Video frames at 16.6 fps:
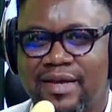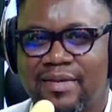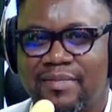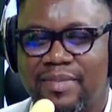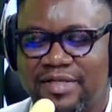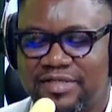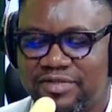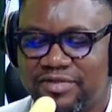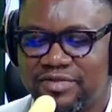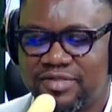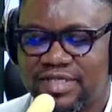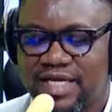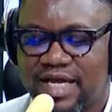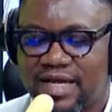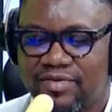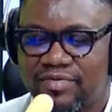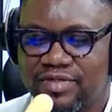Patricio's
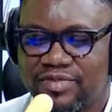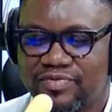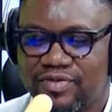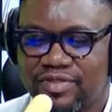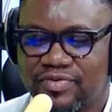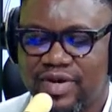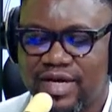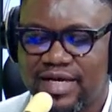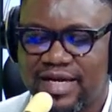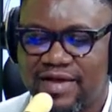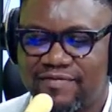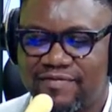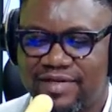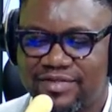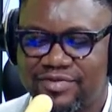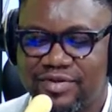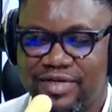Gang was quite lively.
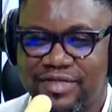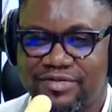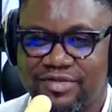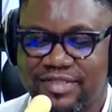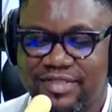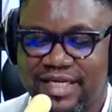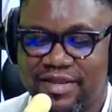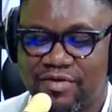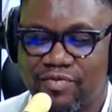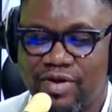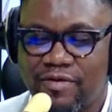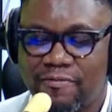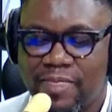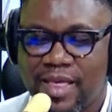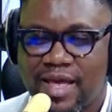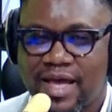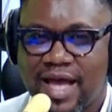So he used to say that, well,
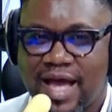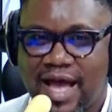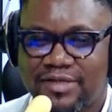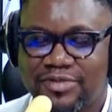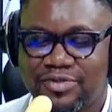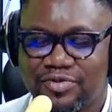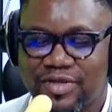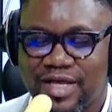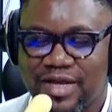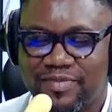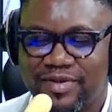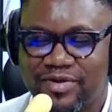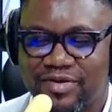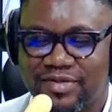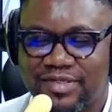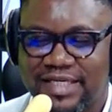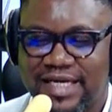I had to do that
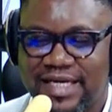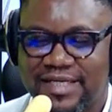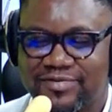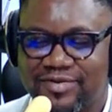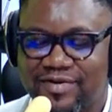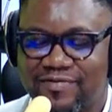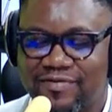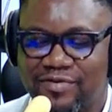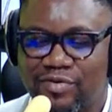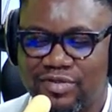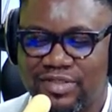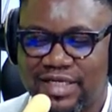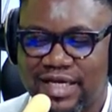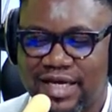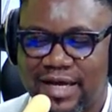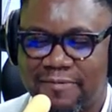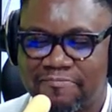because he is one of those
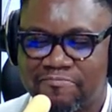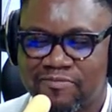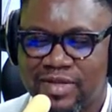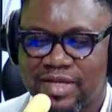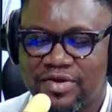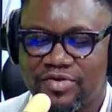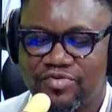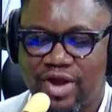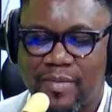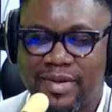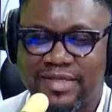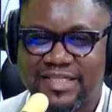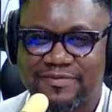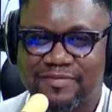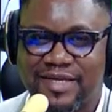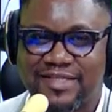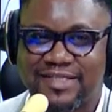
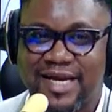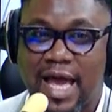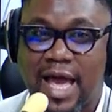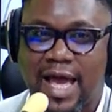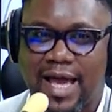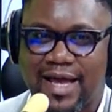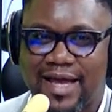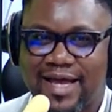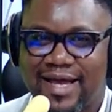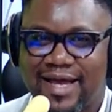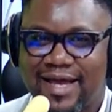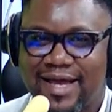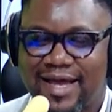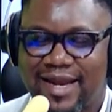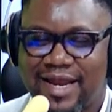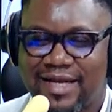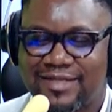dramatist personnel
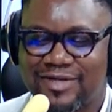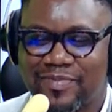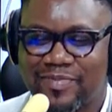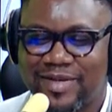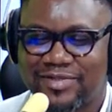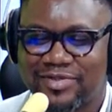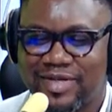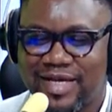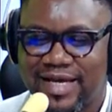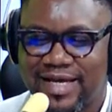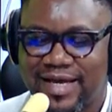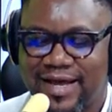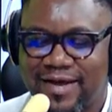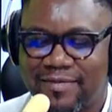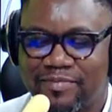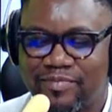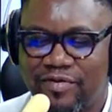in our topic
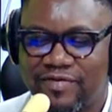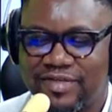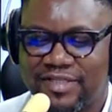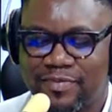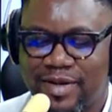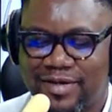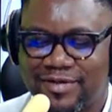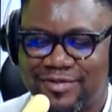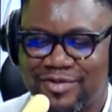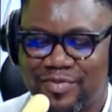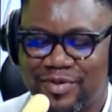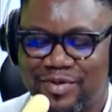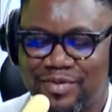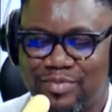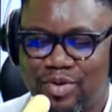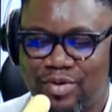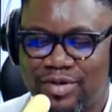today. Professor Patutobi,
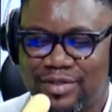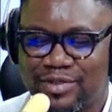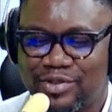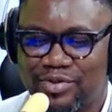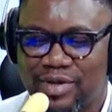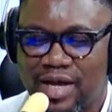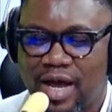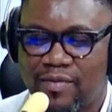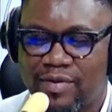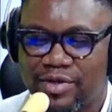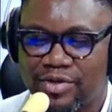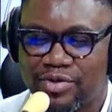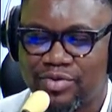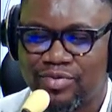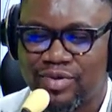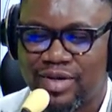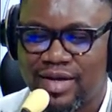good morning to you. How are you?